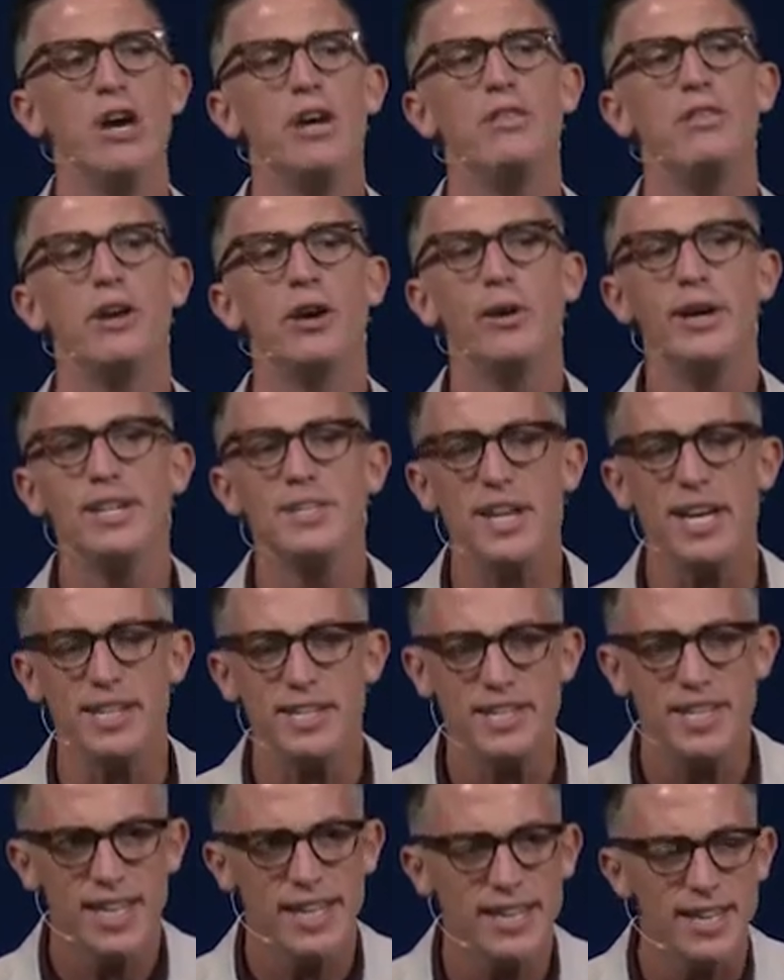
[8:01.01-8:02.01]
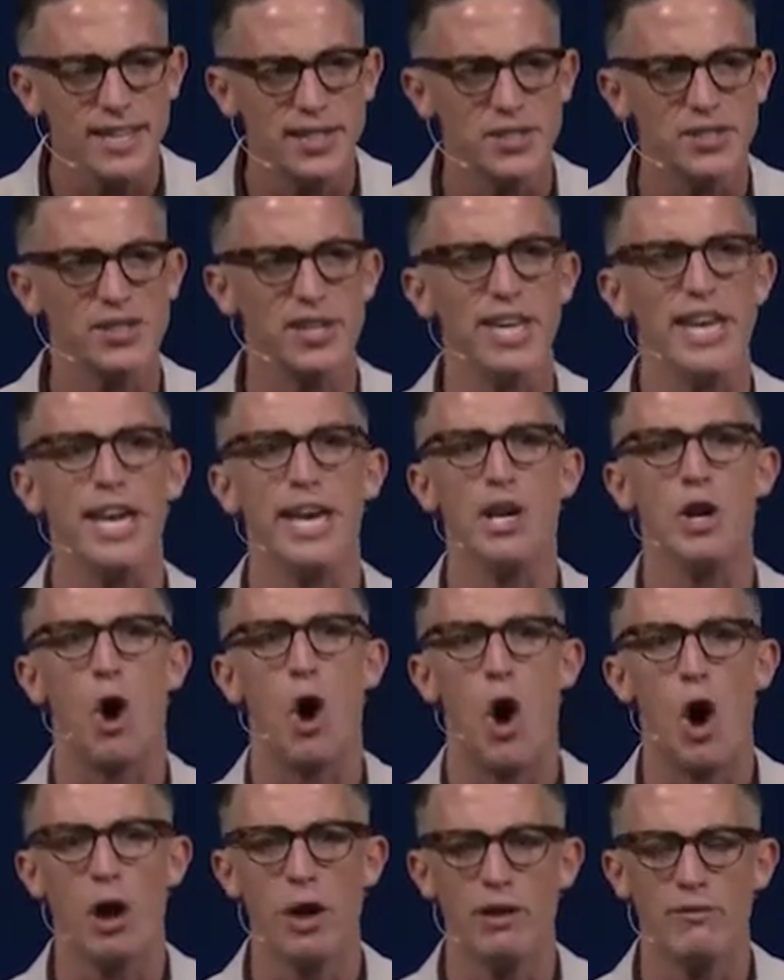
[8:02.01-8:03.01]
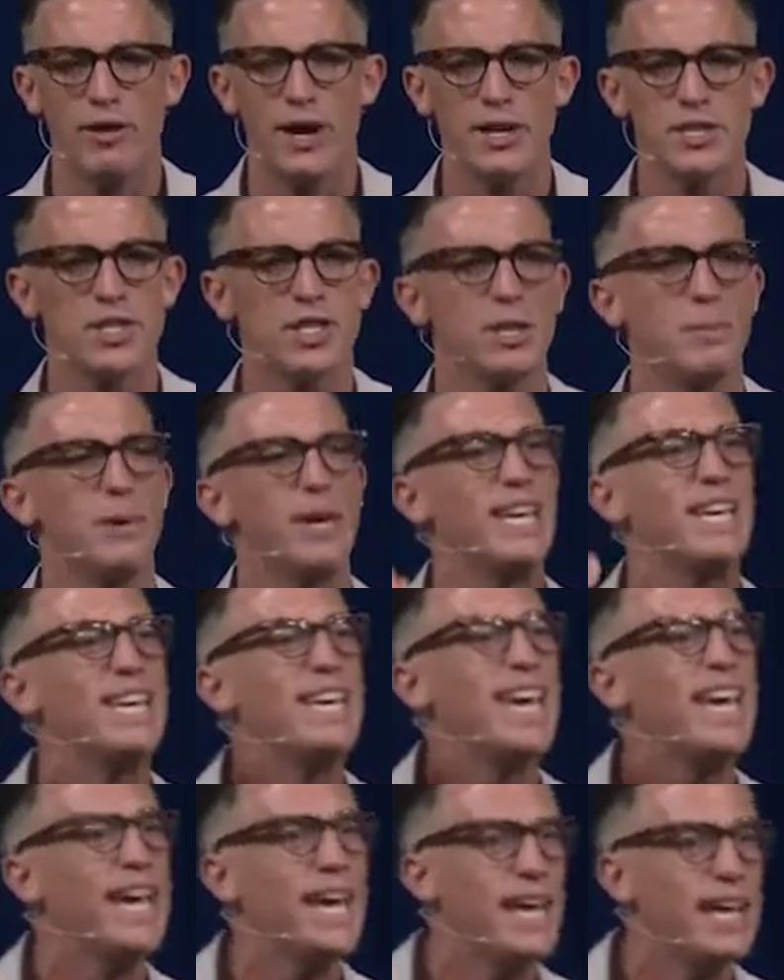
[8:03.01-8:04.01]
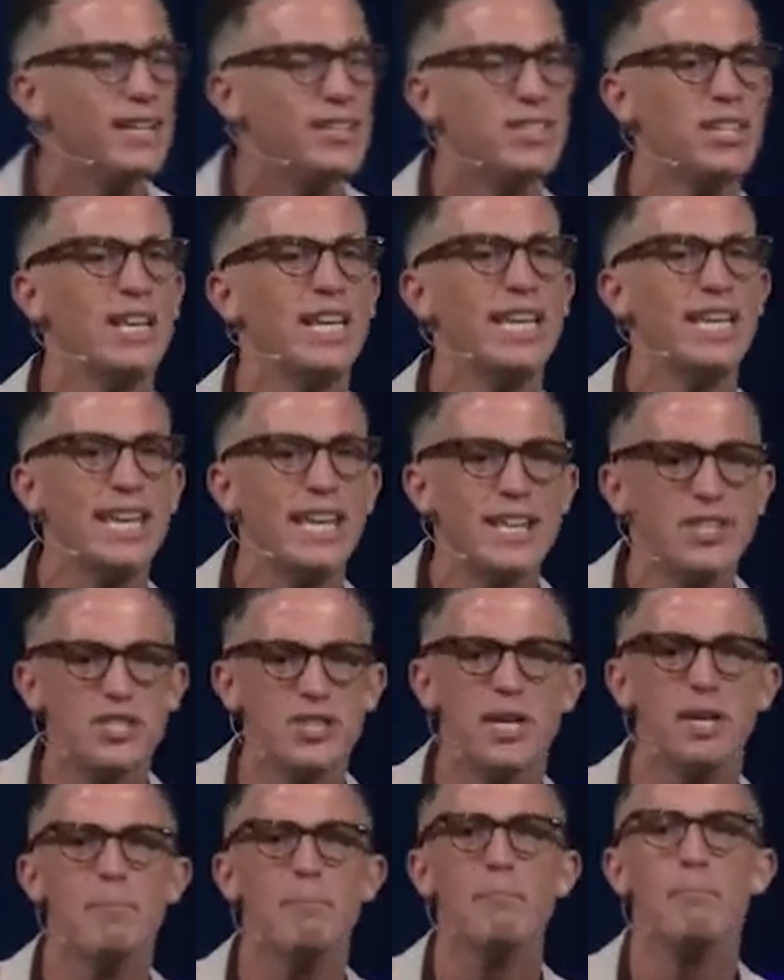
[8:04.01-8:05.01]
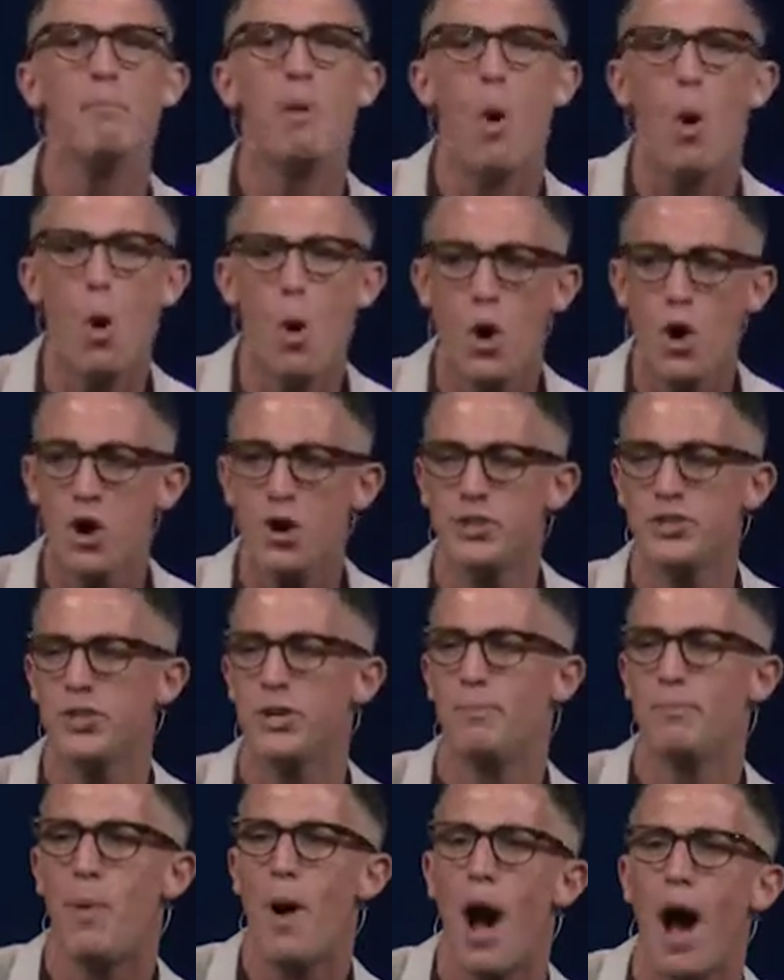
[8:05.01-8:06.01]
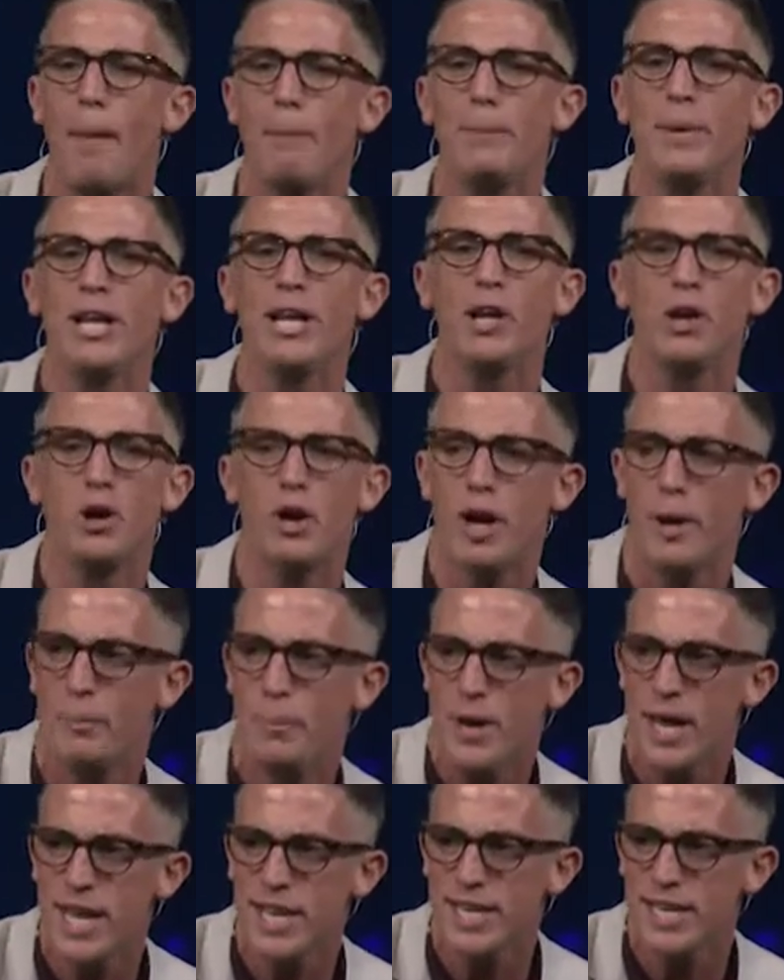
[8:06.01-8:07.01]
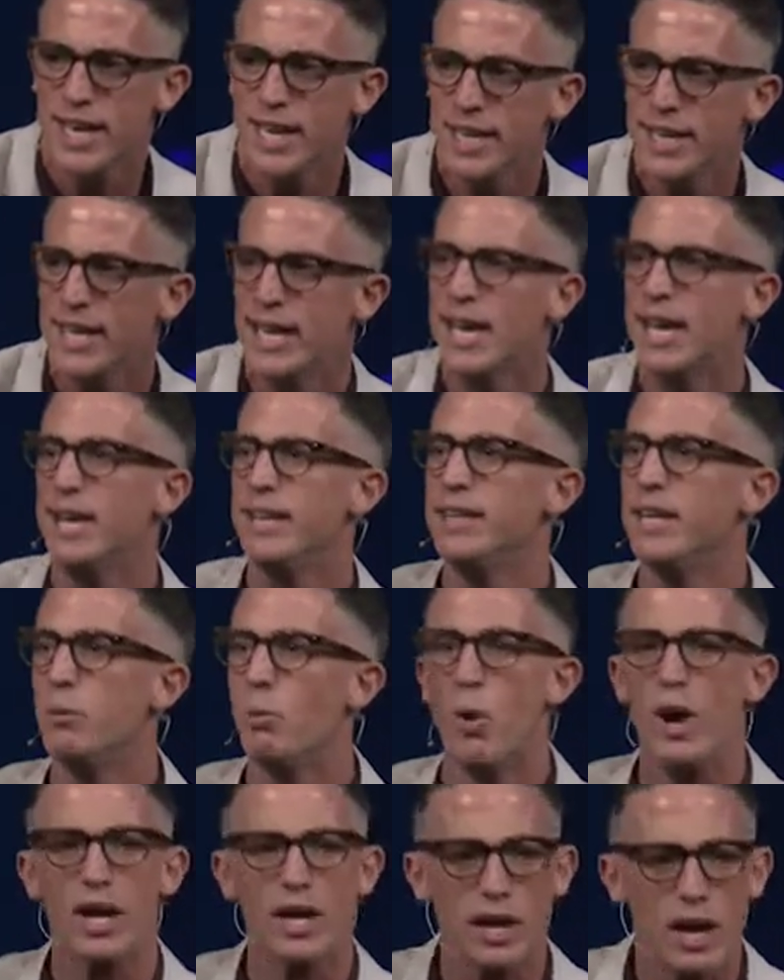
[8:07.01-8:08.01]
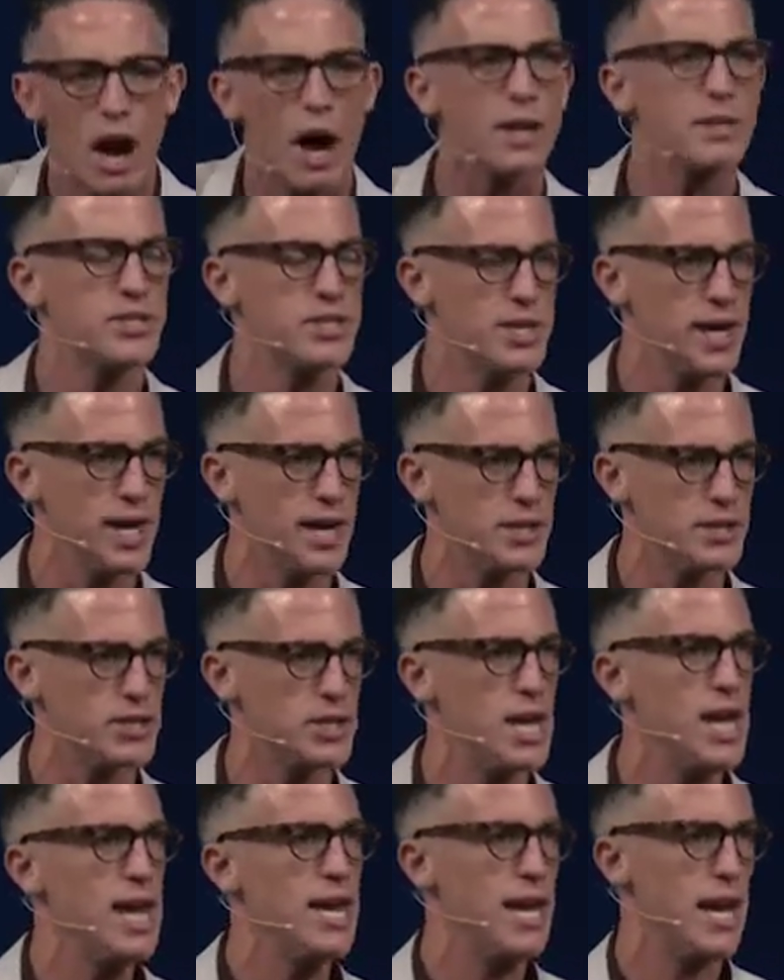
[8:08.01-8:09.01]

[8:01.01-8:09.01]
there is a tendency in all of us to begin to listen more to popular opinion than what God says.